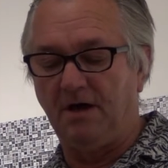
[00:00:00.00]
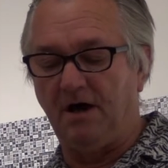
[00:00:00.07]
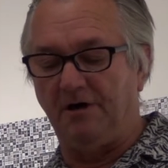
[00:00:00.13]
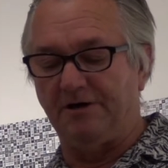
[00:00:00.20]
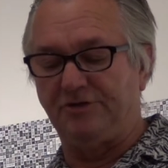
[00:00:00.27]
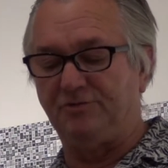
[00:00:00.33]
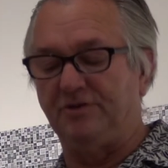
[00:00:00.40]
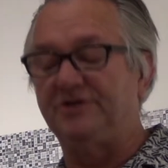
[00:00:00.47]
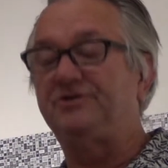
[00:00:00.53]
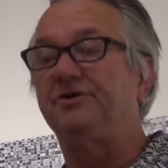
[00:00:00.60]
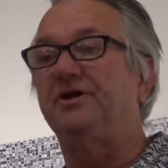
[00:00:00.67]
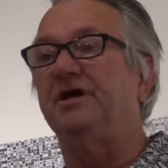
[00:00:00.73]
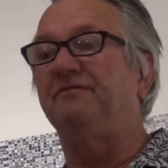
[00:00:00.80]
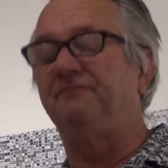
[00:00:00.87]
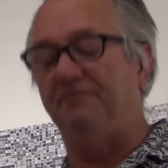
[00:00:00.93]
I always went to
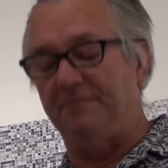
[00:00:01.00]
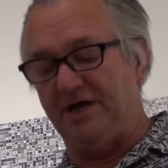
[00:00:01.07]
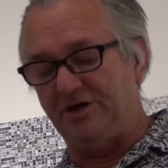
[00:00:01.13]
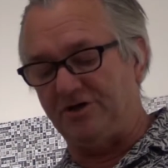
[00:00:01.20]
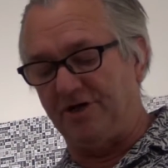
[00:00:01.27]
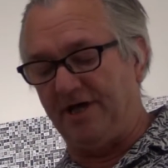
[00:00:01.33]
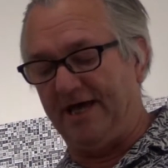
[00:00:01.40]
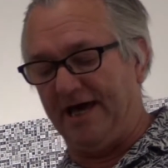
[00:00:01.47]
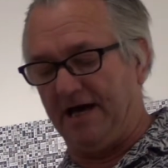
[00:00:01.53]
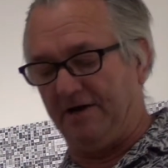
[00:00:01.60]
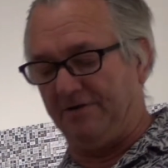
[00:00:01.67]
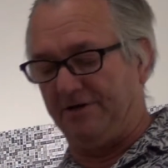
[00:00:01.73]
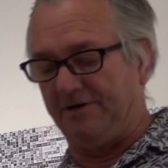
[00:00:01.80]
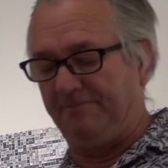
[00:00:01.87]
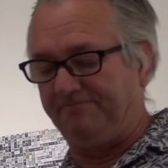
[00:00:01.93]
the information
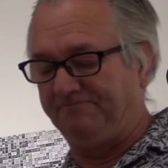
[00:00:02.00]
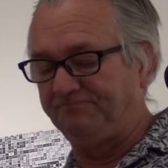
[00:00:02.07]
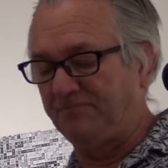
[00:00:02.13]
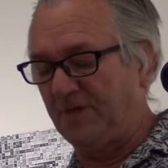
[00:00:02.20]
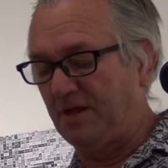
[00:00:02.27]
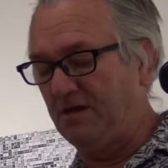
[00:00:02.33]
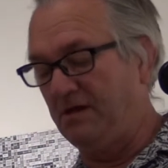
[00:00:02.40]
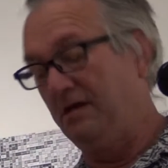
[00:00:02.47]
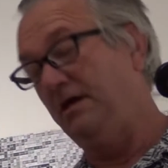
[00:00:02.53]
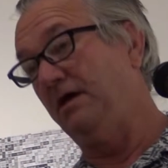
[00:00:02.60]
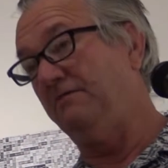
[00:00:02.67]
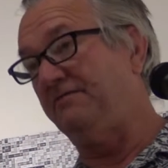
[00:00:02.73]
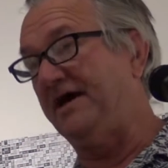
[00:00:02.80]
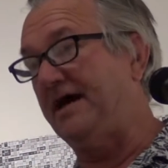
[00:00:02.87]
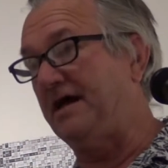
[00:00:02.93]
counter
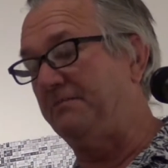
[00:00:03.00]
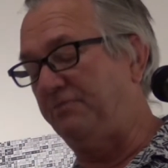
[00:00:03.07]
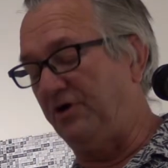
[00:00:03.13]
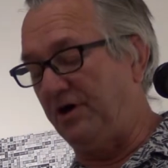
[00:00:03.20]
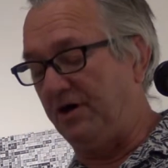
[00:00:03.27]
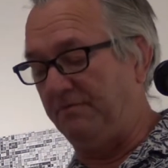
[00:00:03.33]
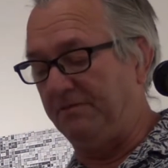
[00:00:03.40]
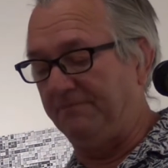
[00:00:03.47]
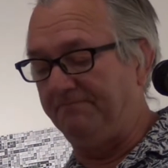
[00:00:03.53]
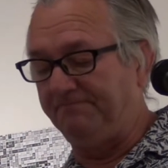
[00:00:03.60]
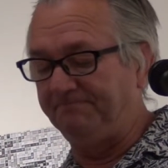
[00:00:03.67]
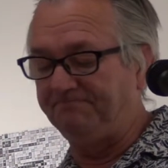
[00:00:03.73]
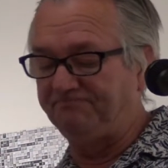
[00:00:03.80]
if I had a problem.